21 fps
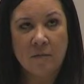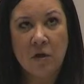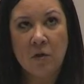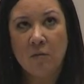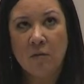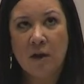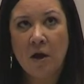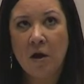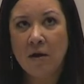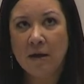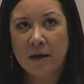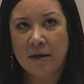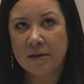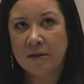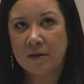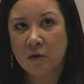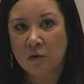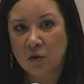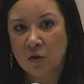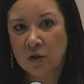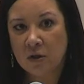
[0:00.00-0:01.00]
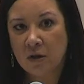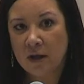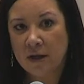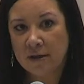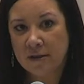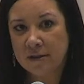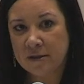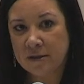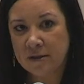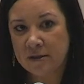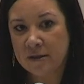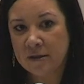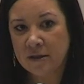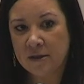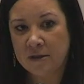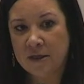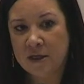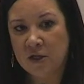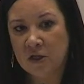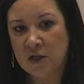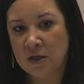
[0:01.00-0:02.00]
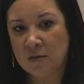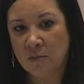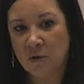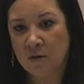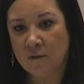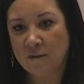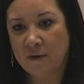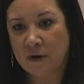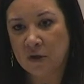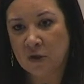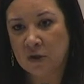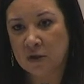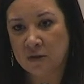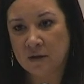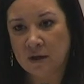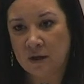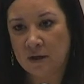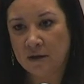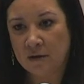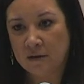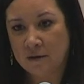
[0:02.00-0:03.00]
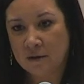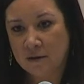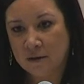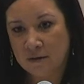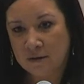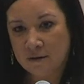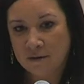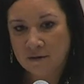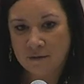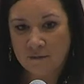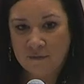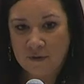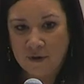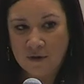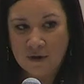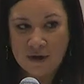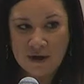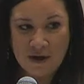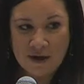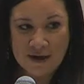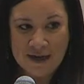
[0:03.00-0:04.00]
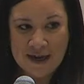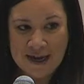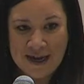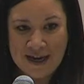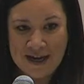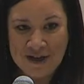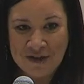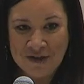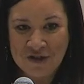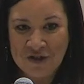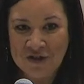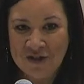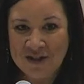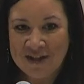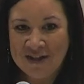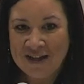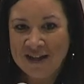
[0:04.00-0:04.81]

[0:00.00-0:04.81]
we all get socialized into the teaching profession at a very young age.